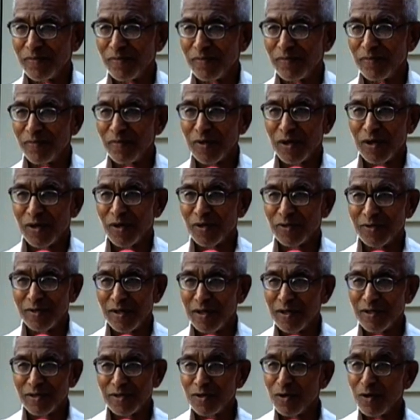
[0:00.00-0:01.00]
Because
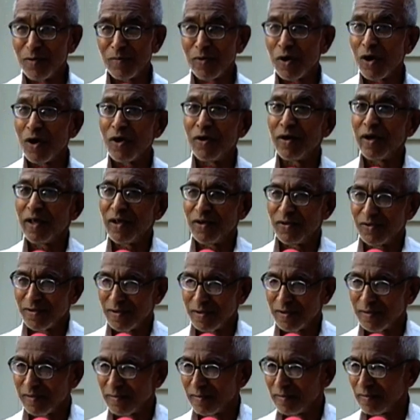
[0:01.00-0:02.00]
there is no
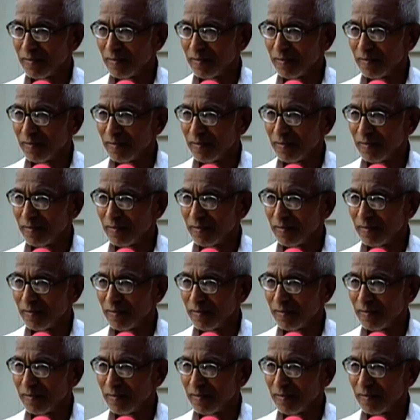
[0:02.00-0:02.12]
bondage.